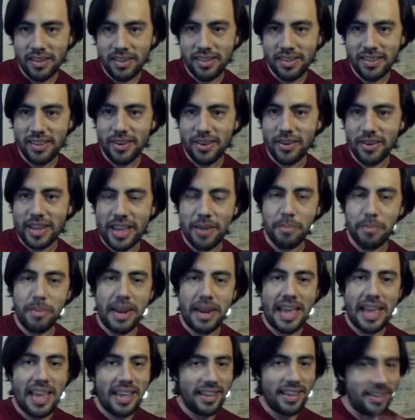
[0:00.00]
Okay,
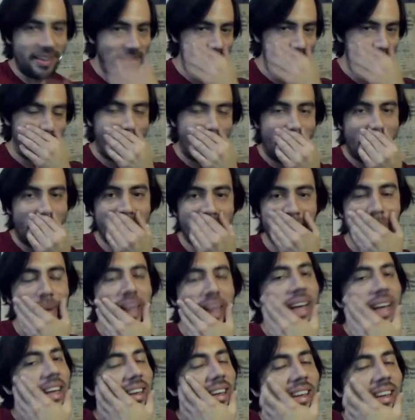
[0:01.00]
Blake. Blake
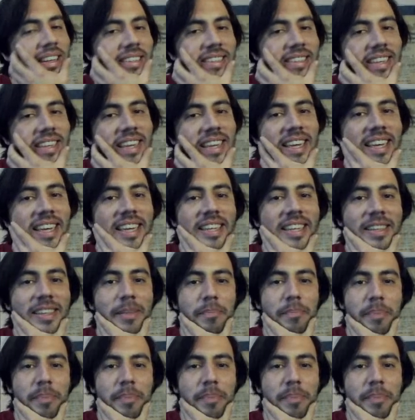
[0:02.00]
plays the